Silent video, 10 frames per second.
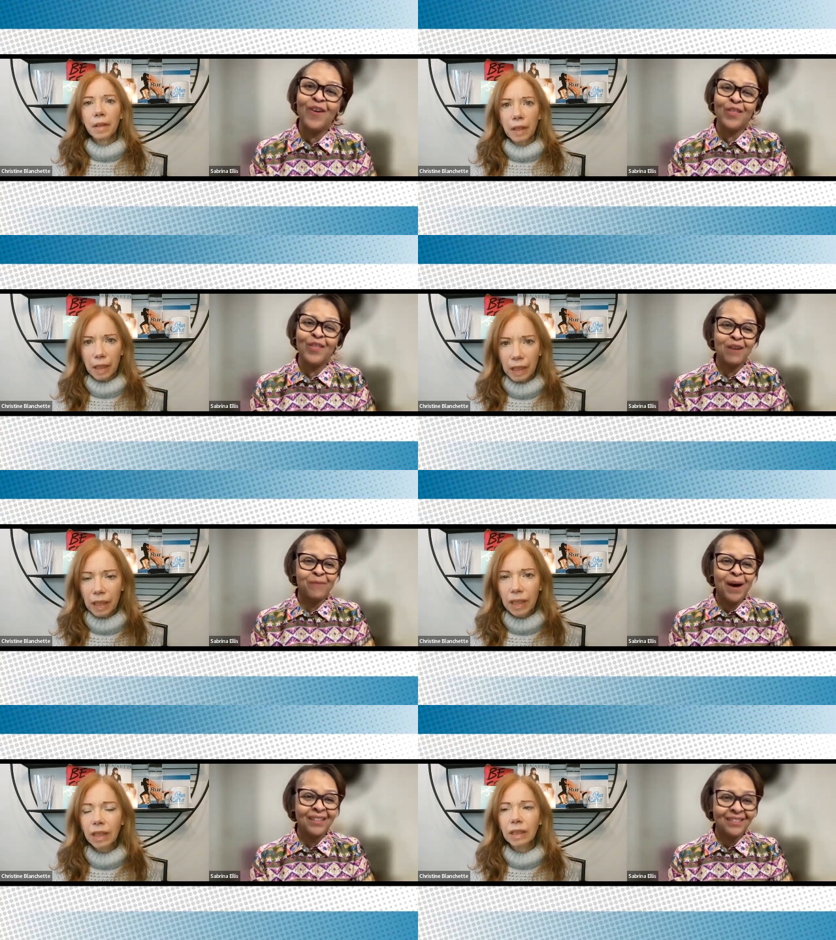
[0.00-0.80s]
Speaker 1: on that
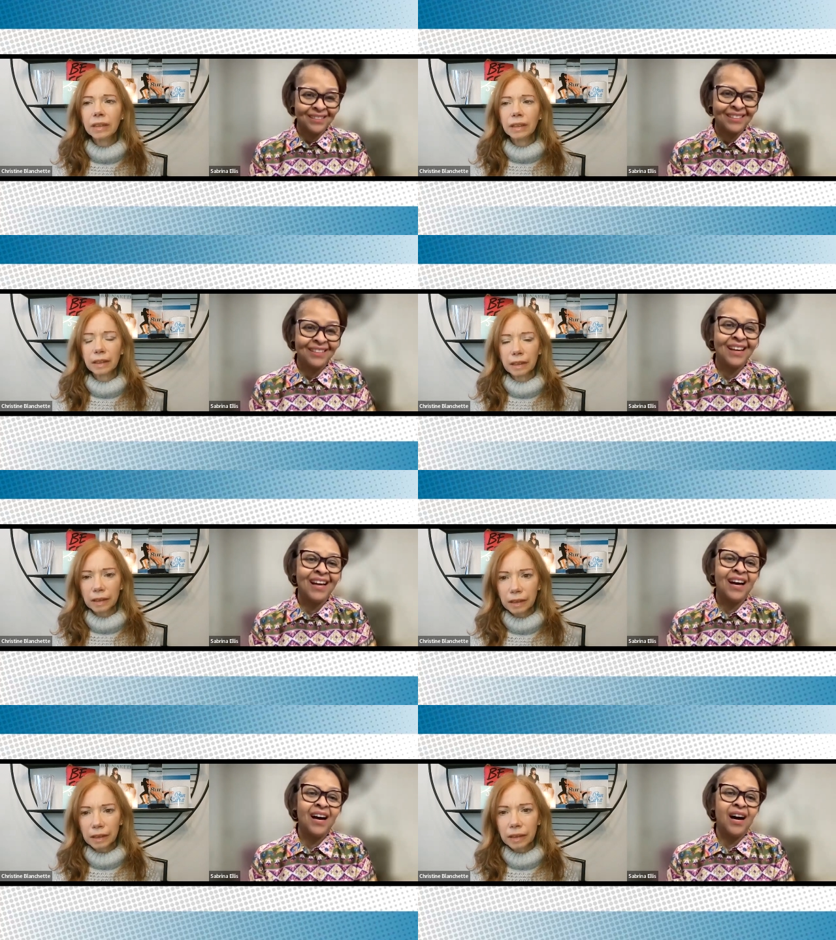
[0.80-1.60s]
policy.
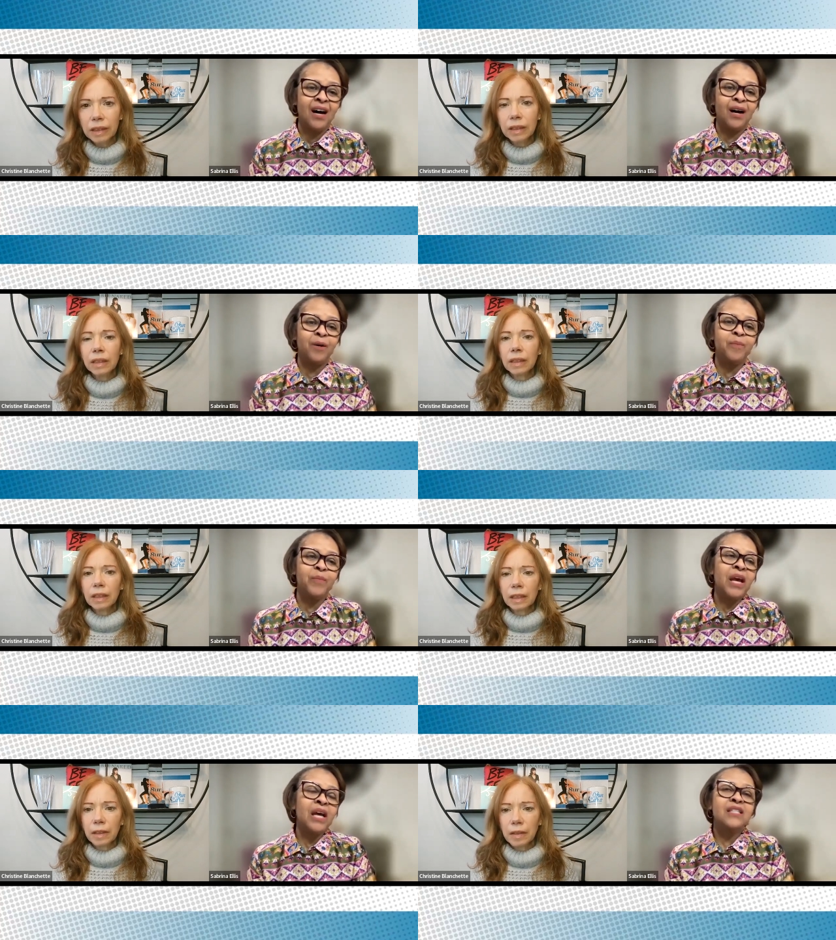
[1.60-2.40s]
Um,
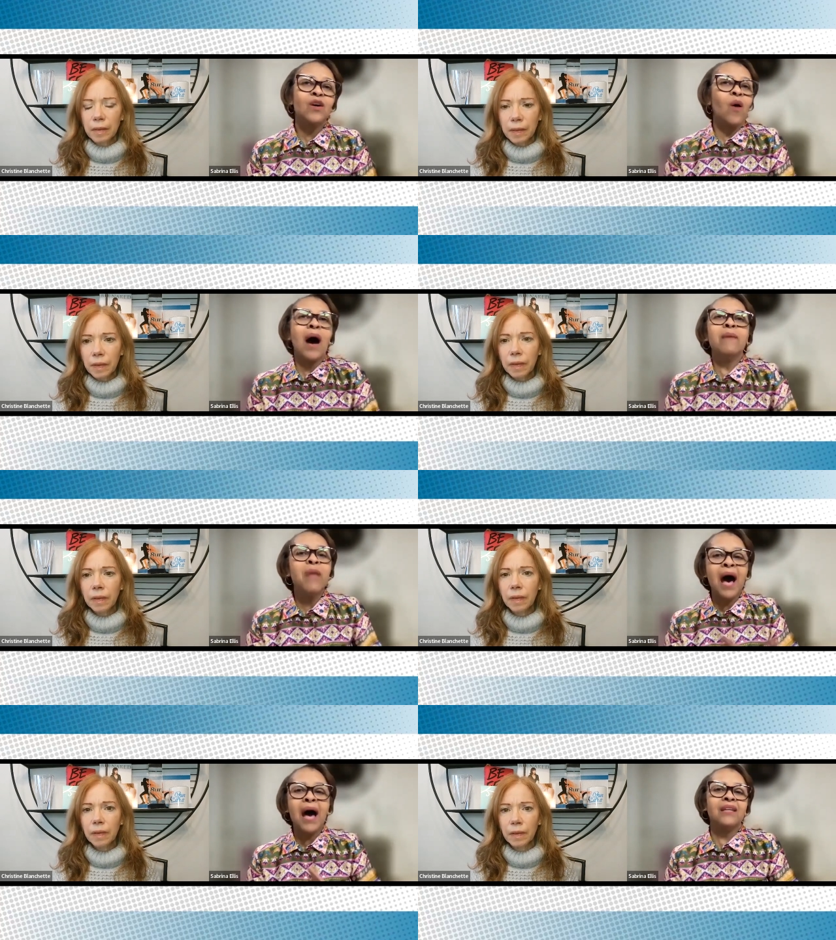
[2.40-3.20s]
so I'm
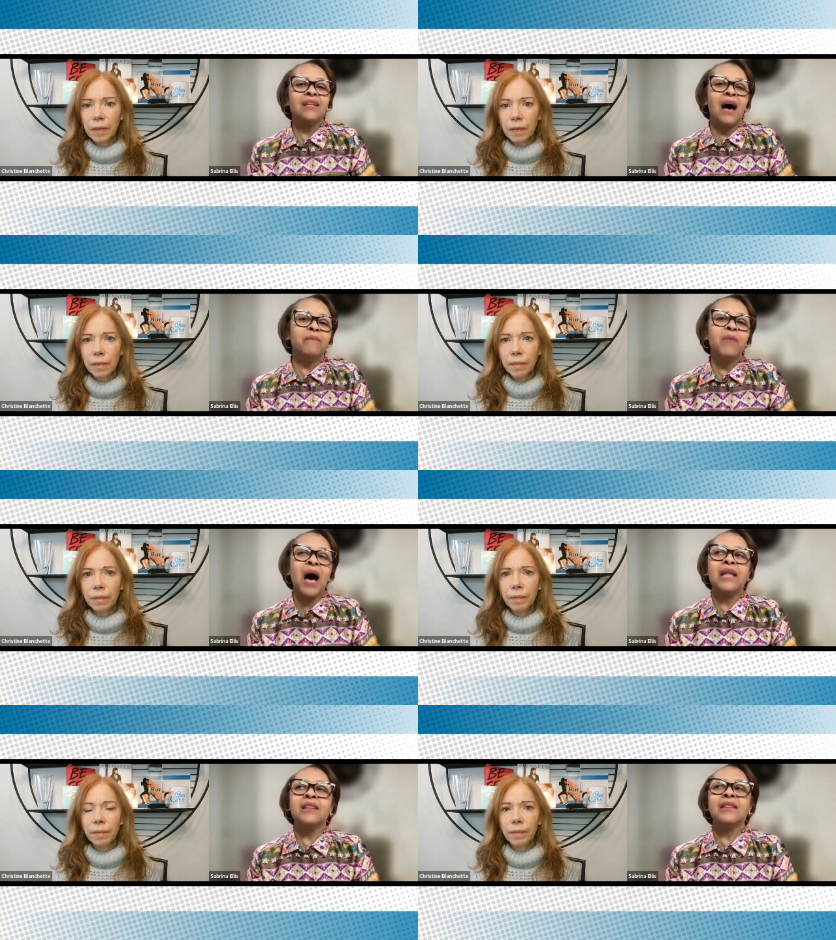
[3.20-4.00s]
not I'm
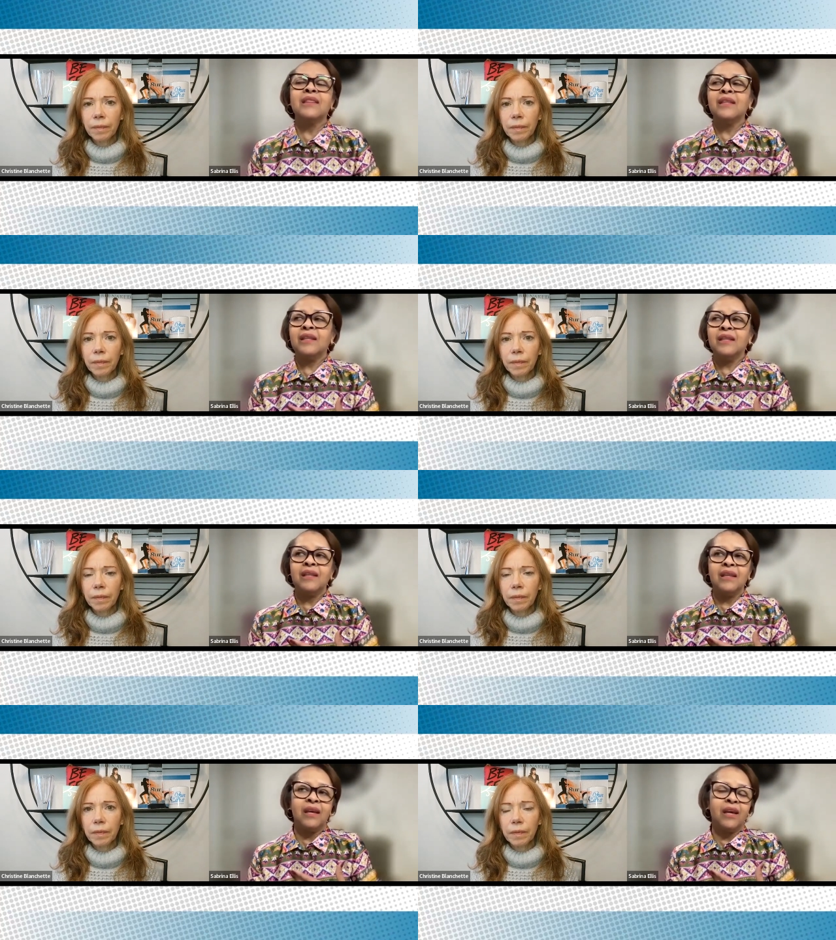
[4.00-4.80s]
not
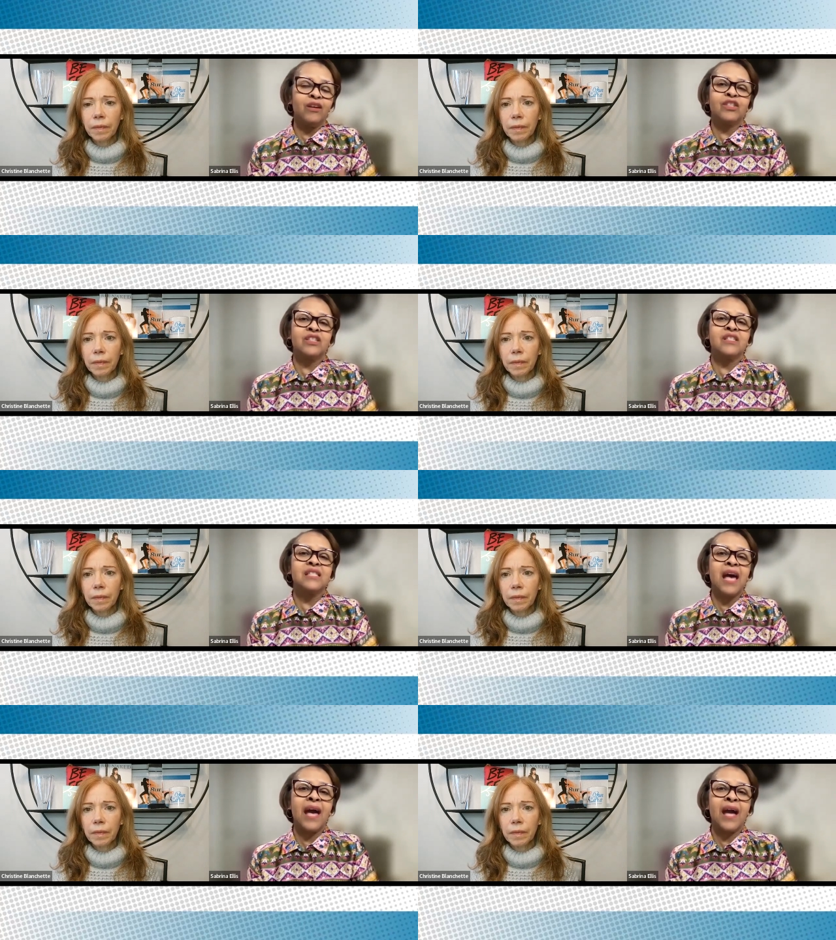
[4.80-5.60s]
here to
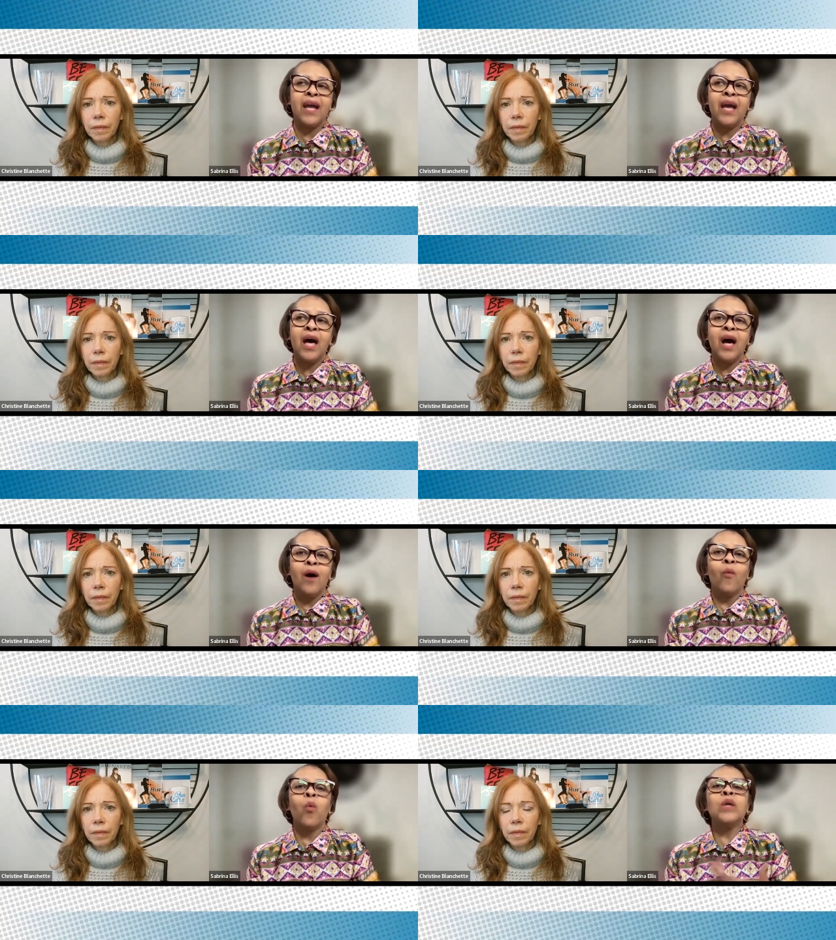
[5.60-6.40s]
say
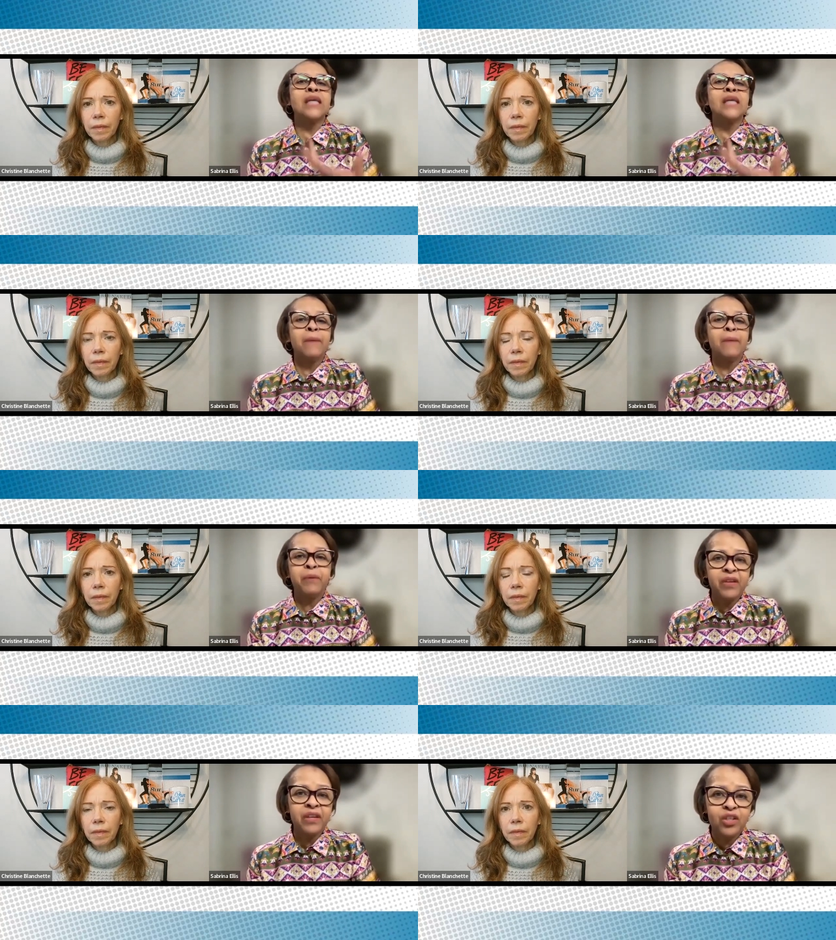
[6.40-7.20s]
what type
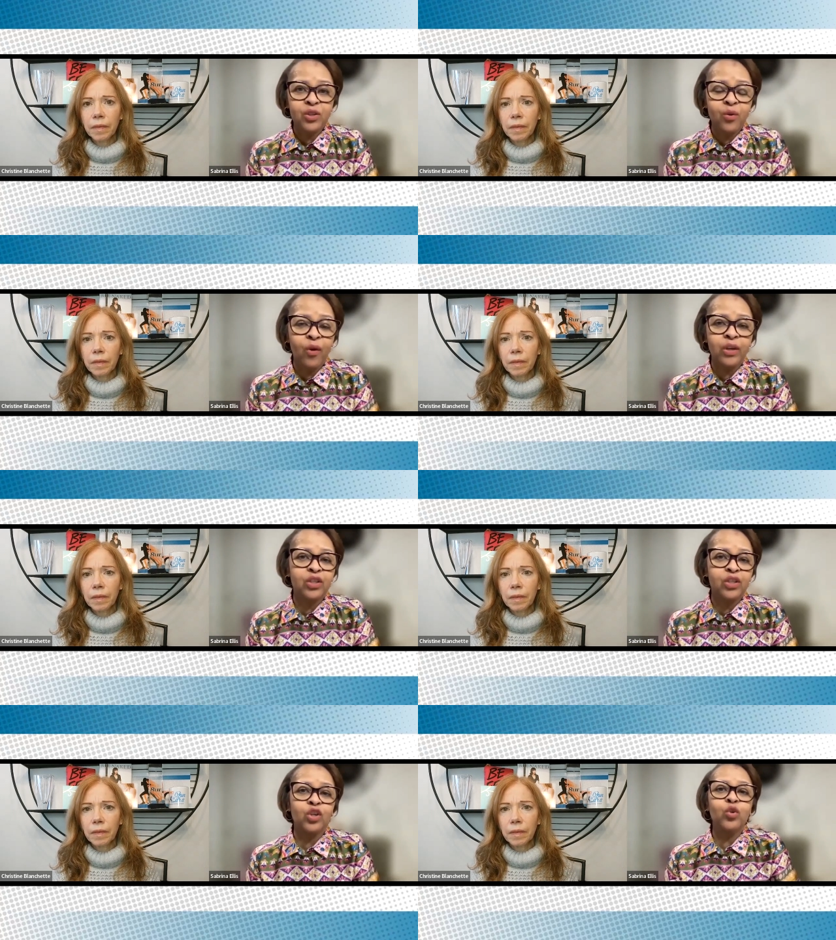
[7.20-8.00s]
of
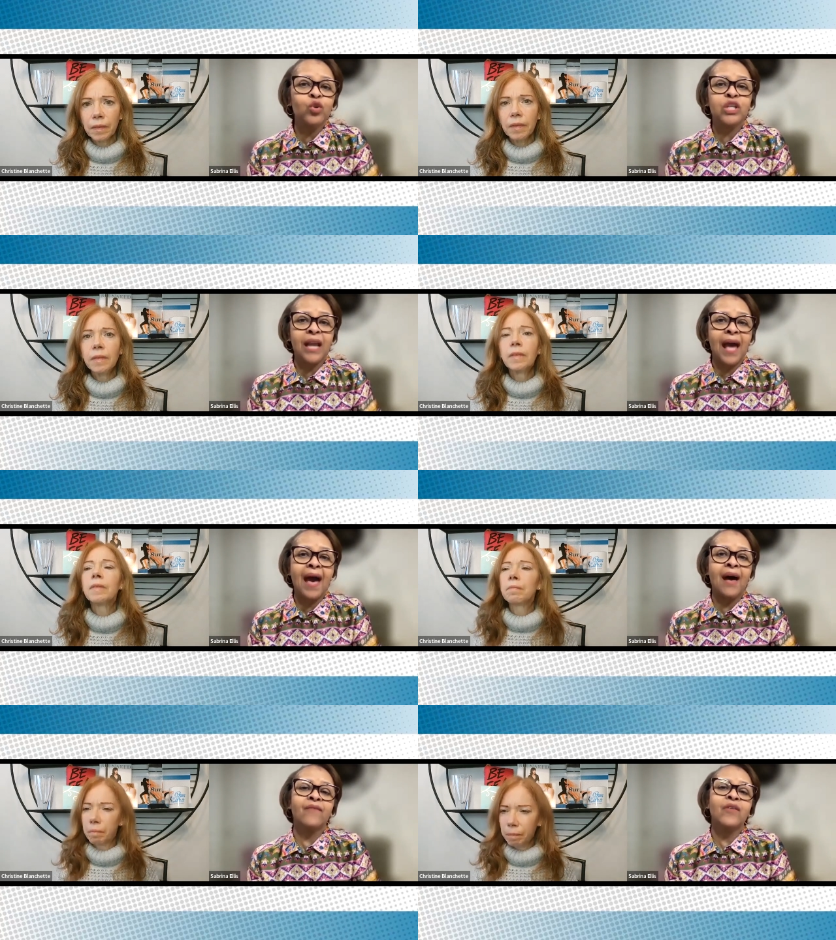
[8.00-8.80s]
insurance you should
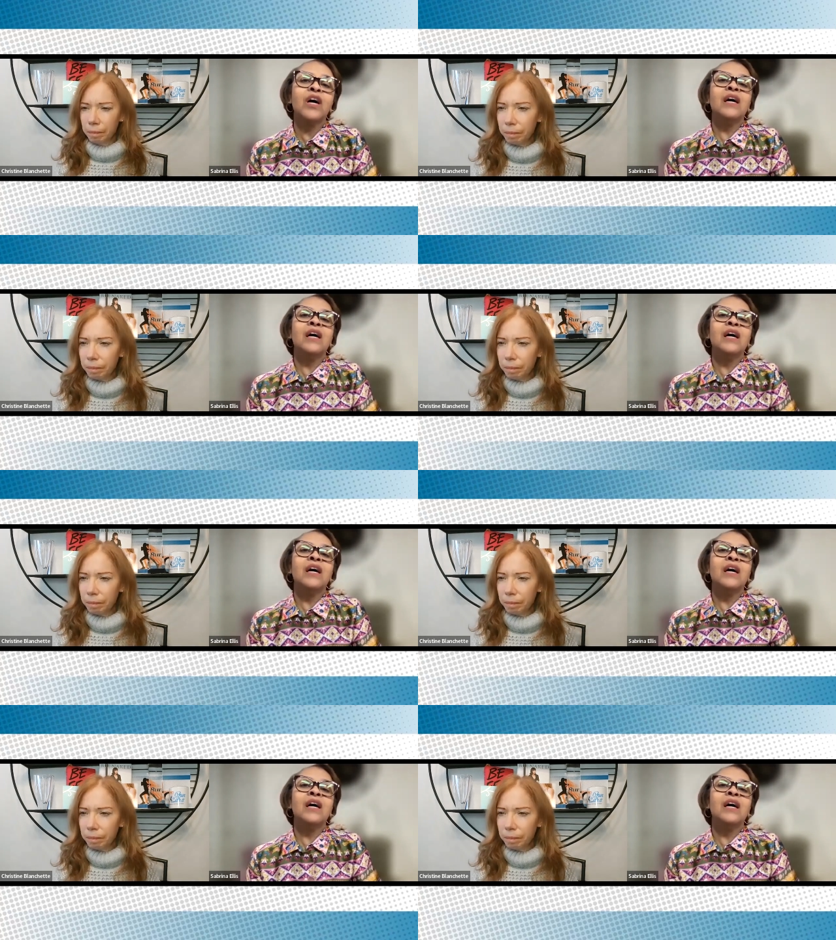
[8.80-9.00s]
have.